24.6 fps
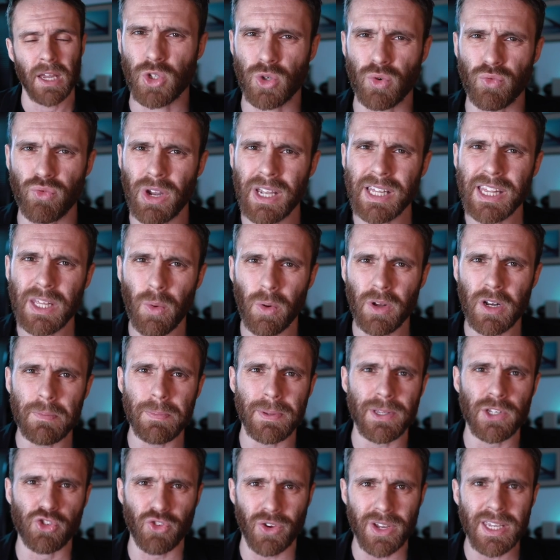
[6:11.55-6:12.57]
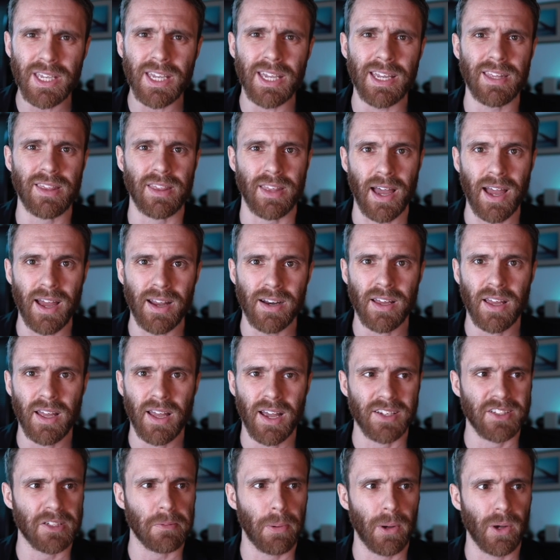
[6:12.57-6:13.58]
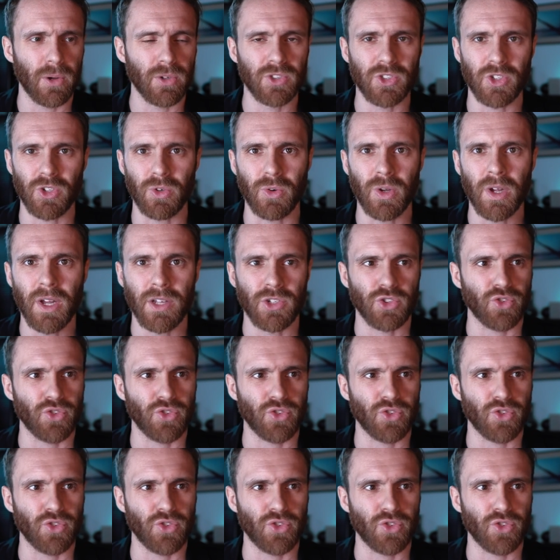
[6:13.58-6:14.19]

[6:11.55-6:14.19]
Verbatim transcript: Do you really want to be drinking that? that as opposed to